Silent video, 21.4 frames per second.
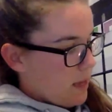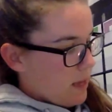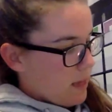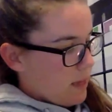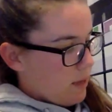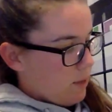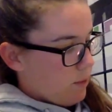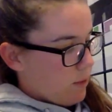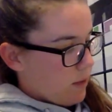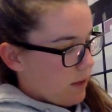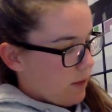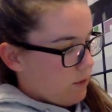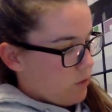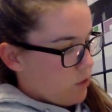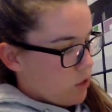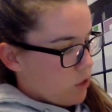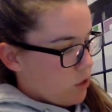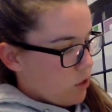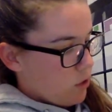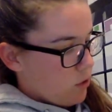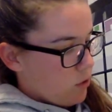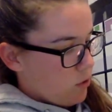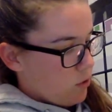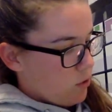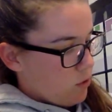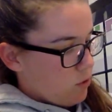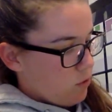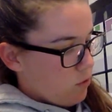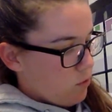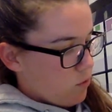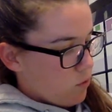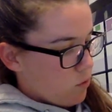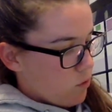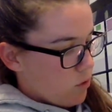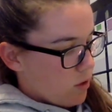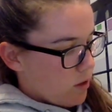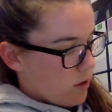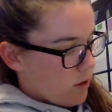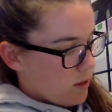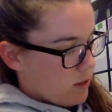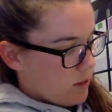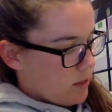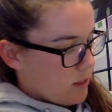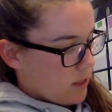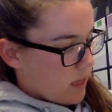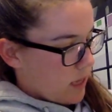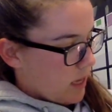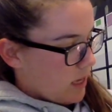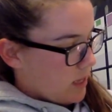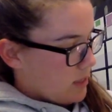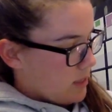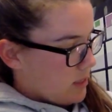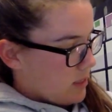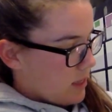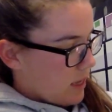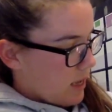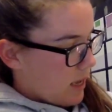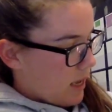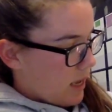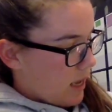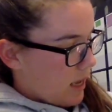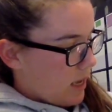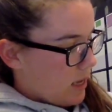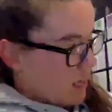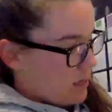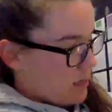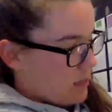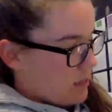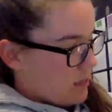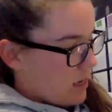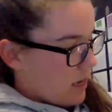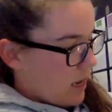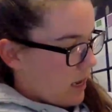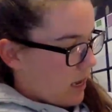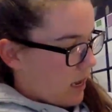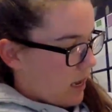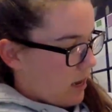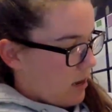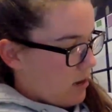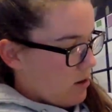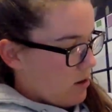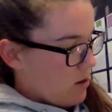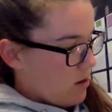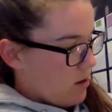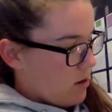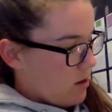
Then we have 2, 4, 6, 8, 10.